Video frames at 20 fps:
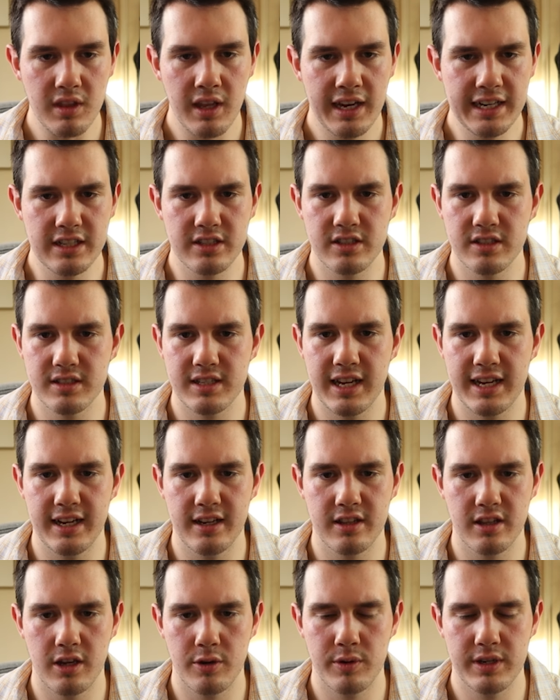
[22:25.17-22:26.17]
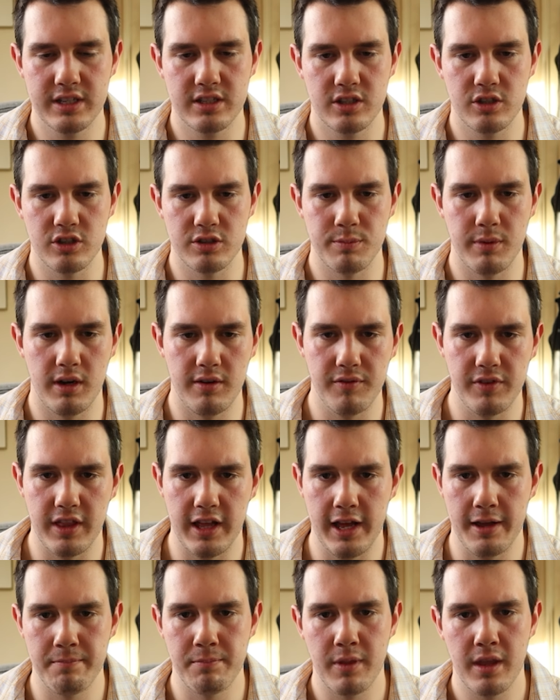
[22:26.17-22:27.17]
He doesn't take though. He's too smart for
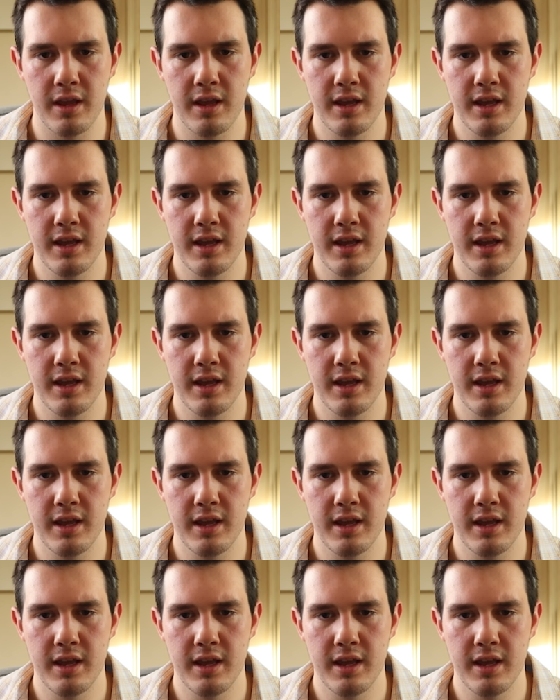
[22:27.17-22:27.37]
that.